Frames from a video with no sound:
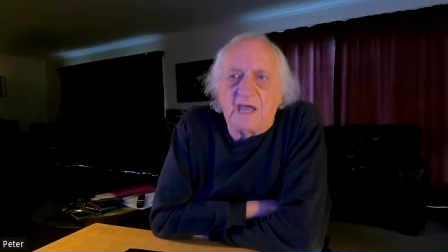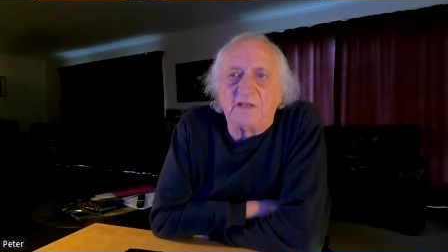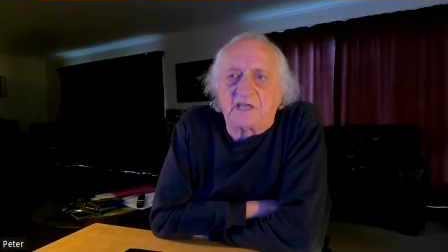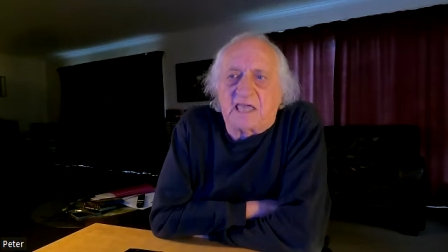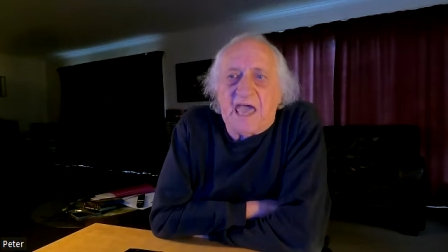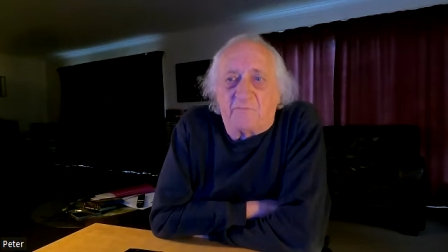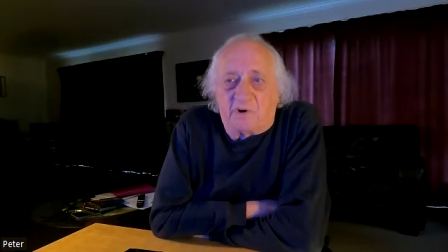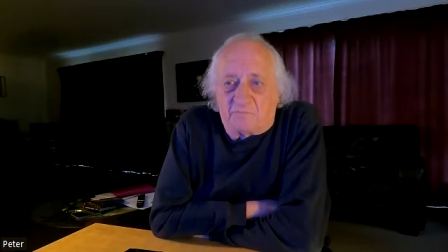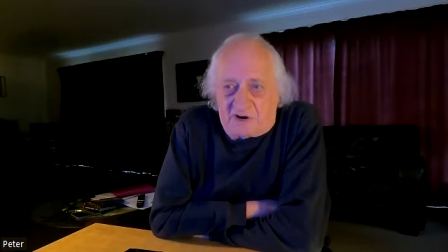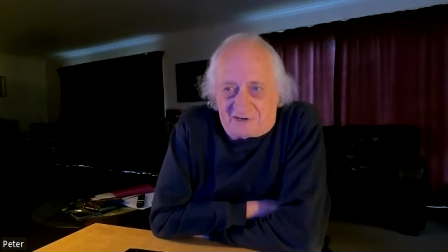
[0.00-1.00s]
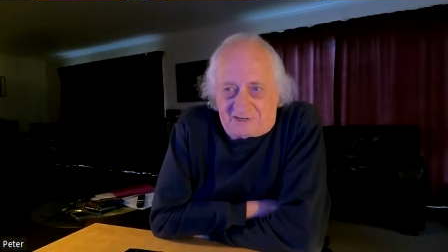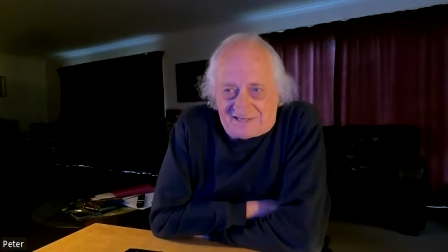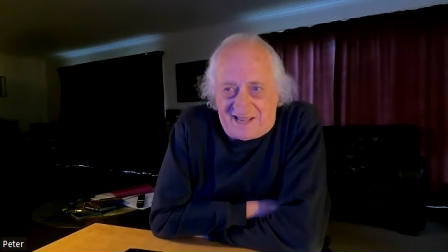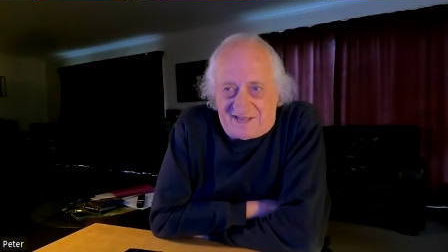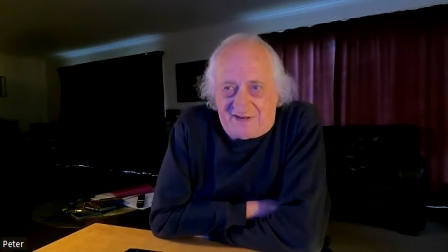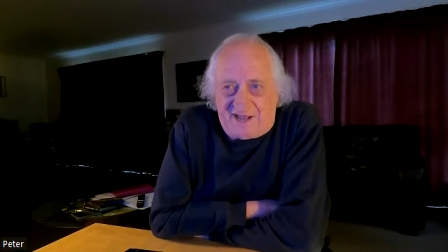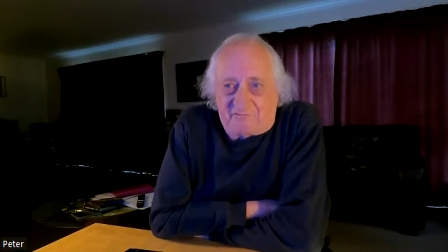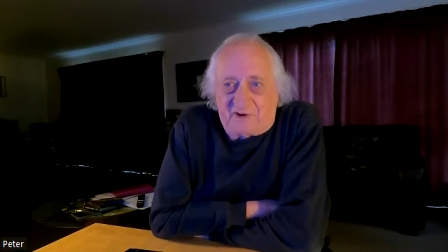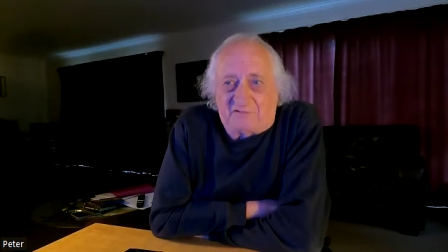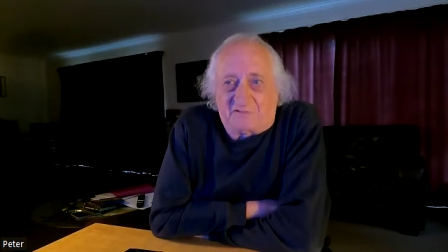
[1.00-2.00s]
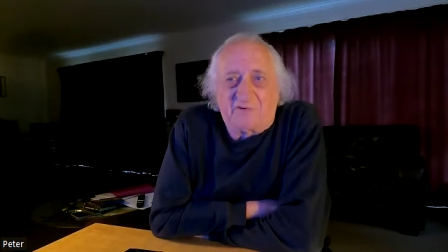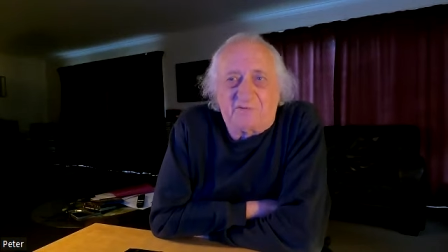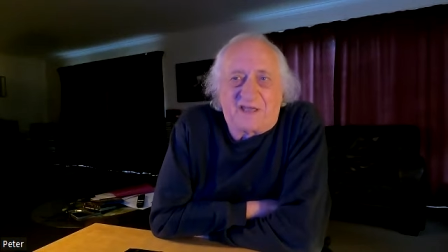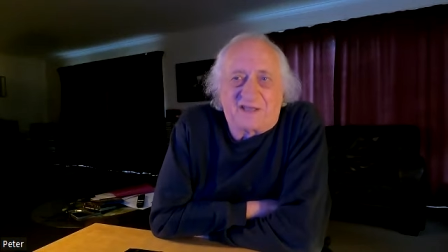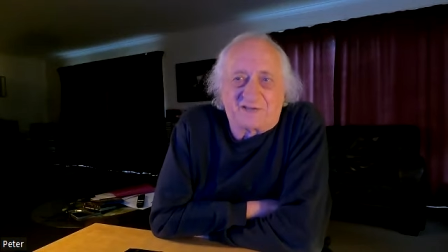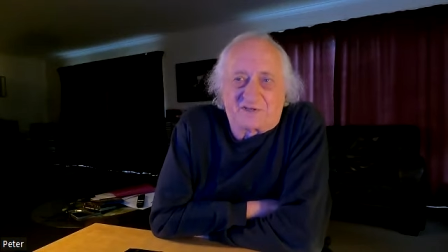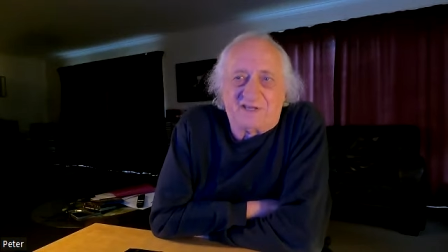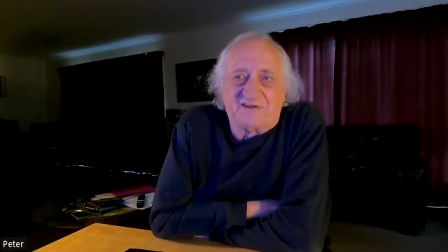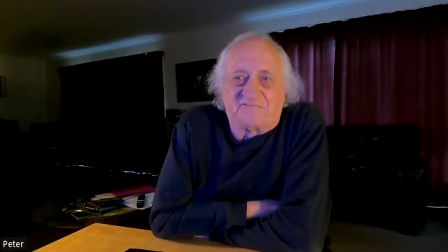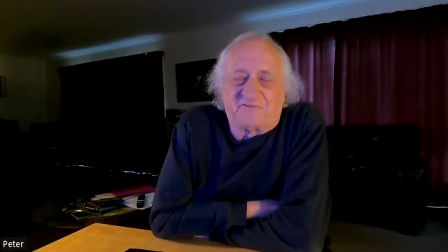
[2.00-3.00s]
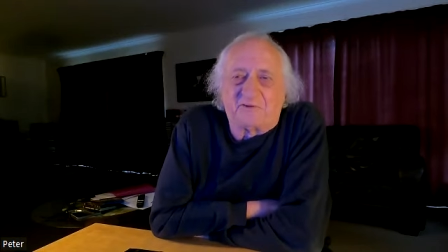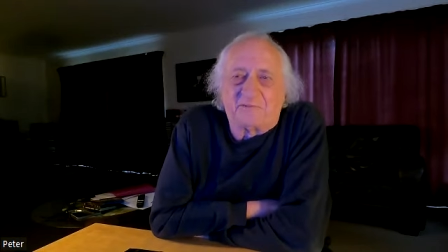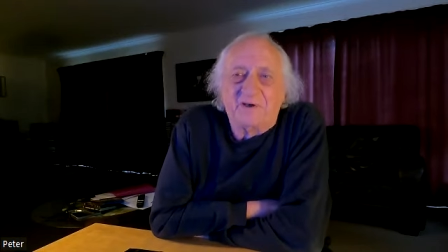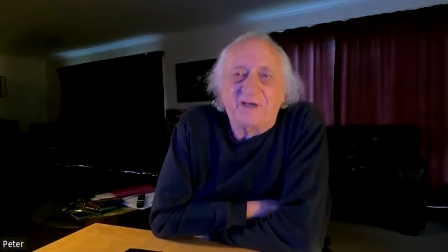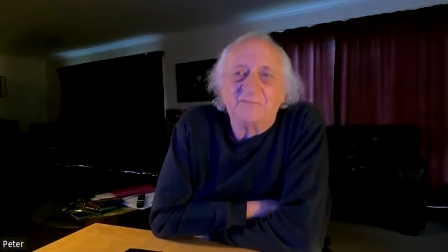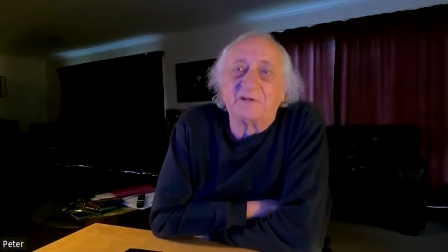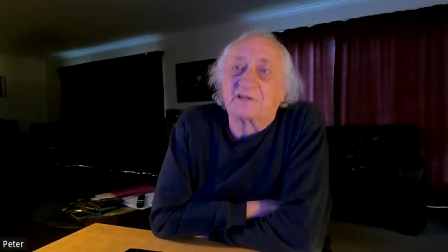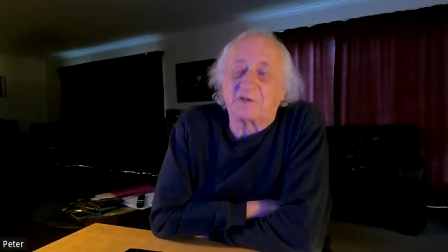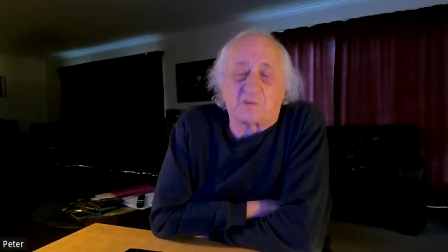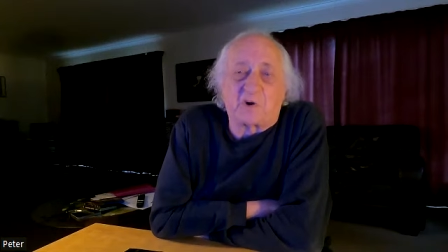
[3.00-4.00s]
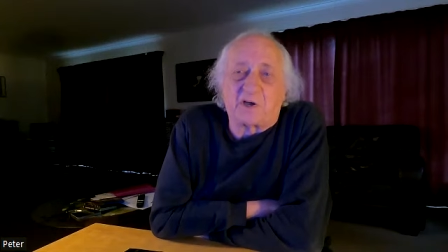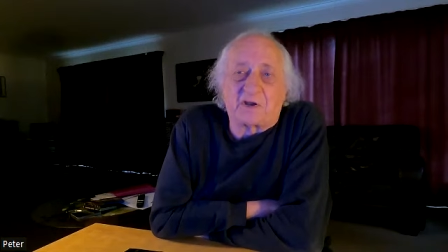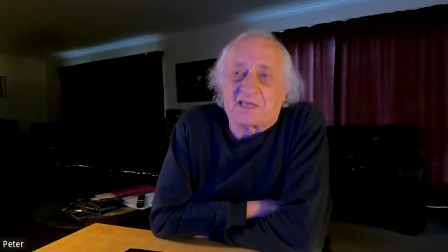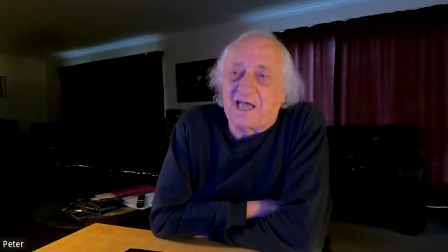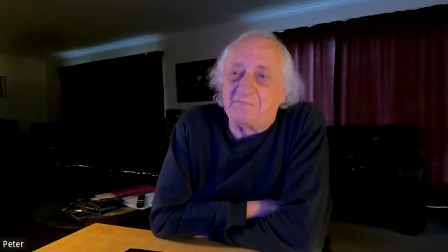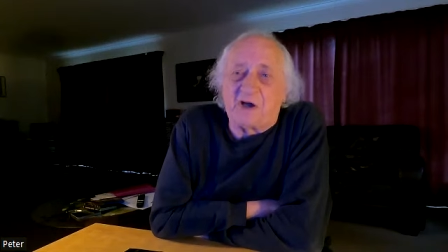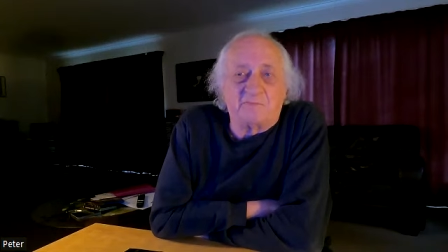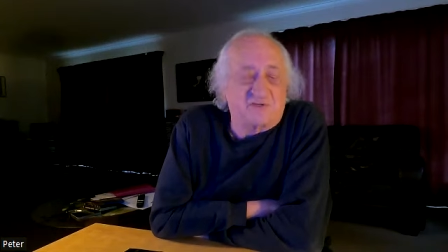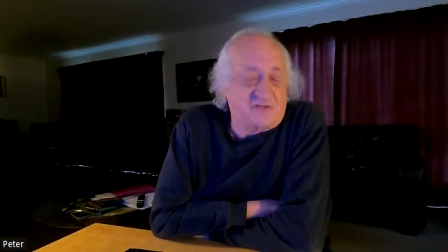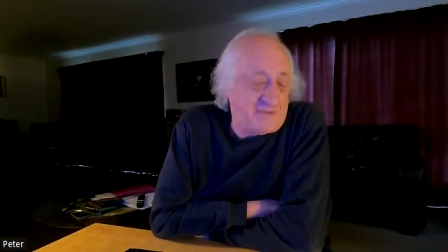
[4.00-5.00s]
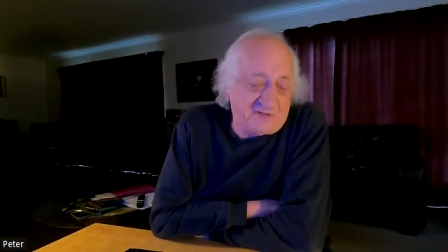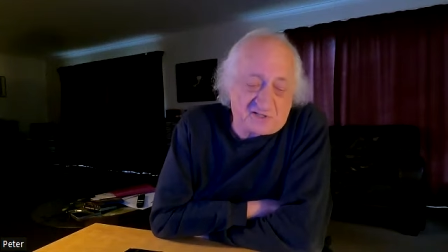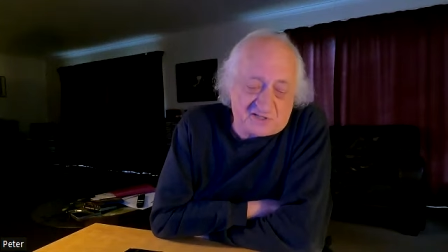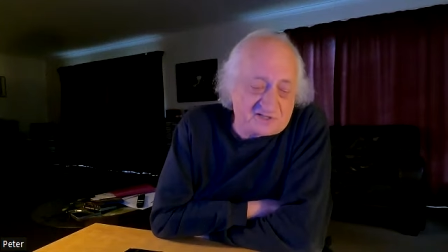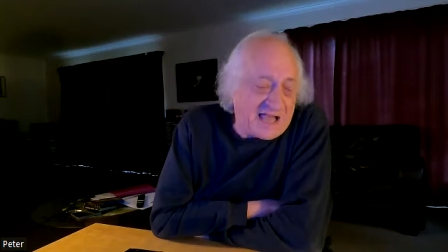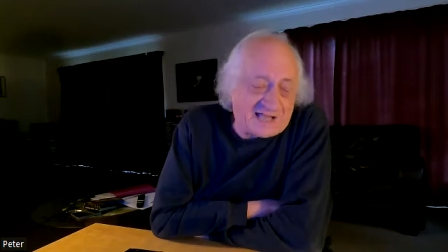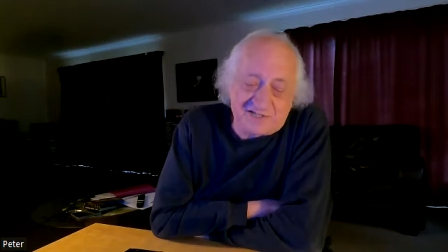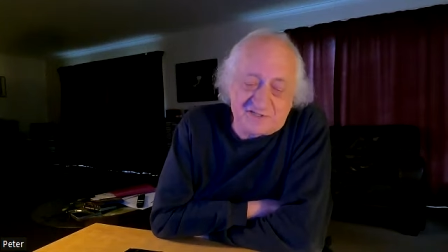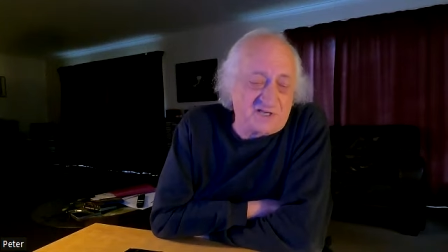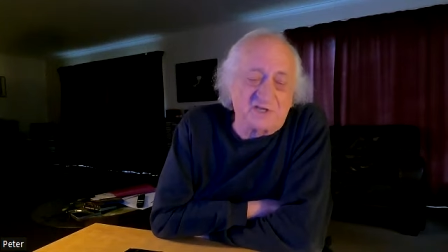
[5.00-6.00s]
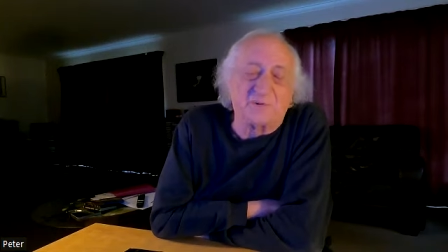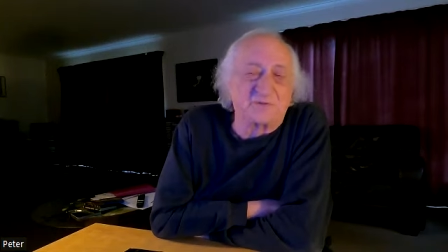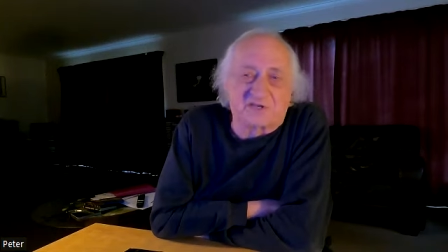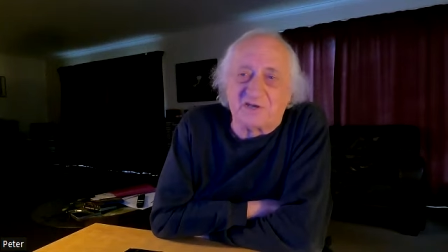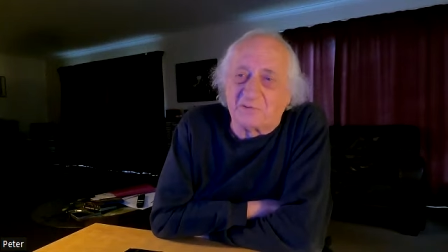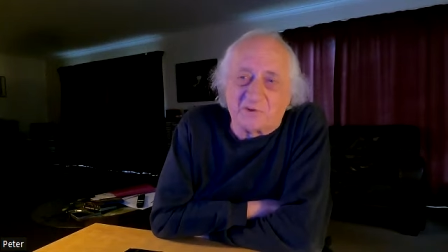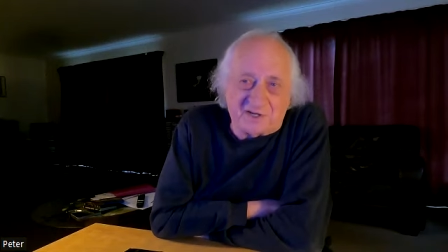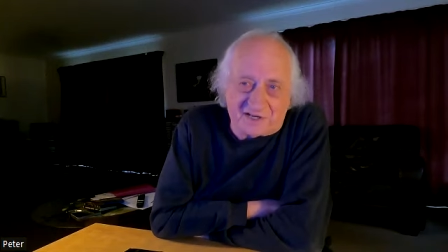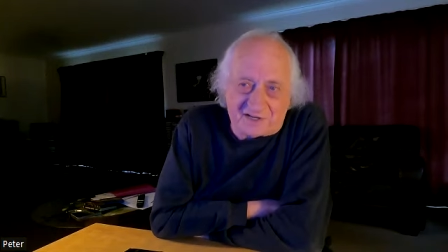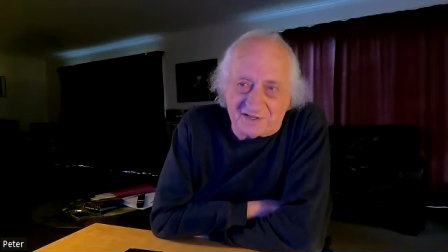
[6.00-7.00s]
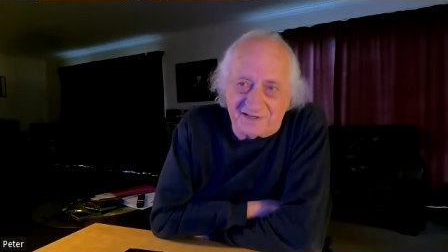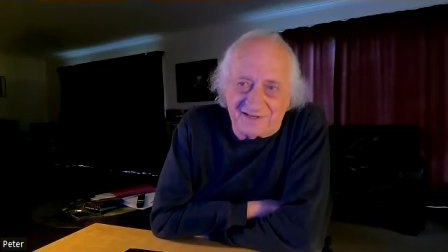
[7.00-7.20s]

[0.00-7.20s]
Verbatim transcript: camera broke down halfway through a magazine of film. But guess what? I came home as happy as a lark because I knew it was going to work. Yeah,